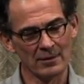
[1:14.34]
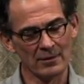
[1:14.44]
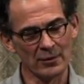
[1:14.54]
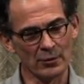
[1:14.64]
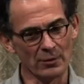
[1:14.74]

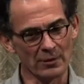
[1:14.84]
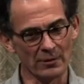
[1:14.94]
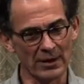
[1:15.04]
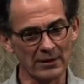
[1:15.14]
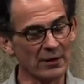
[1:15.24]
two,
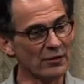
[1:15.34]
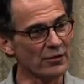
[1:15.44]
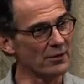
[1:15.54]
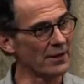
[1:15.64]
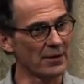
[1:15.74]
the
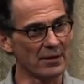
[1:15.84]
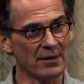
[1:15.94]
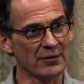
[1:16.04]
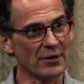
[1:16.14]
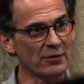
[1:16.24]
recognition of our
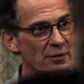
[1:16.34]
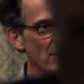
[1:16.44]
essential